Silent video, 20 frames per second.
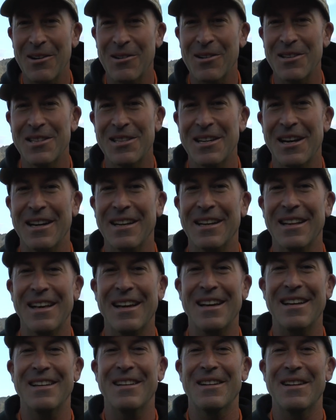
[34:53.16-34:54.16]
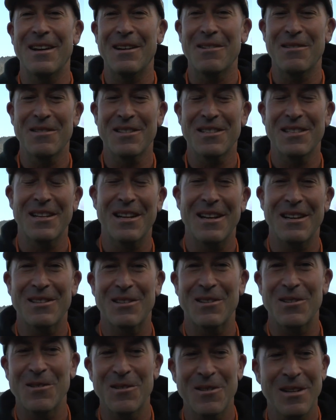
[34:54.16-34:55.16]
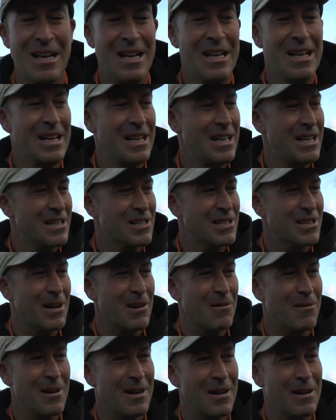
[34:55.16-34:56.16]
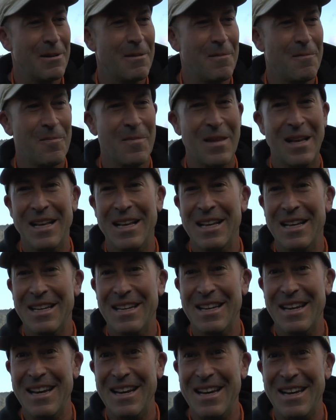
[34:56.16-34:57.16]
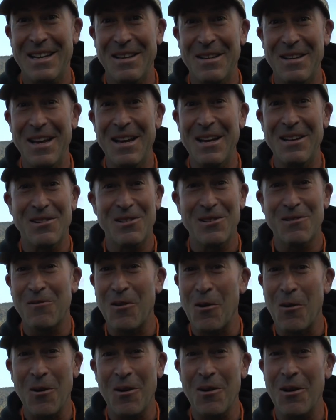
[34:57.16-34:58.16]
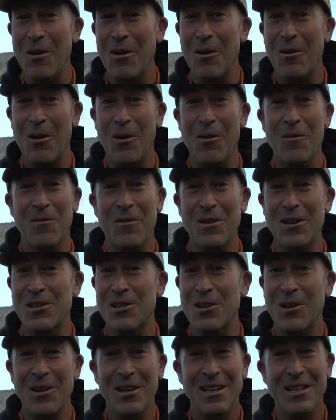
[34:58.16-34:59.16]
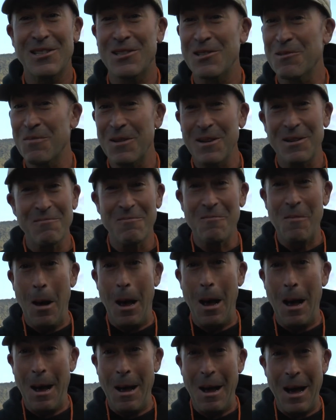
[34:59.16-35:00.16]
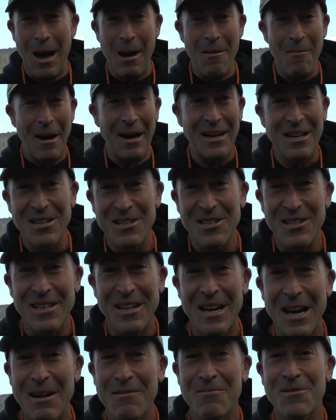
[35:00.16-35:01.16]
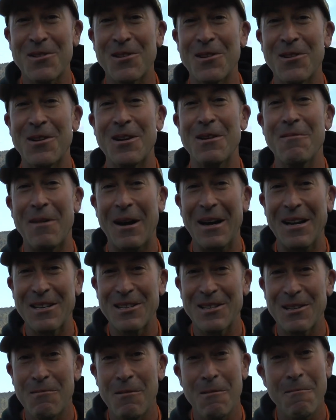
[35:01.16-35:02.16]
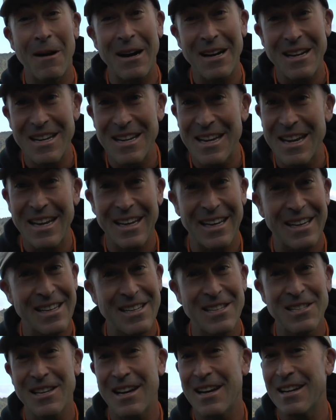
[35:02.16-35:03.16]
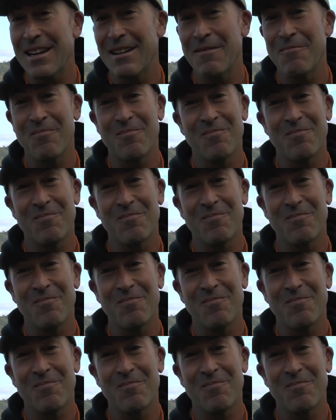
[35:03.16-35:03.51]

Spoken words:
can take that, you know, so that's good. So just thought I'd fish like this. It's been amazing, absolutely amazing. My mate Nick, he's had a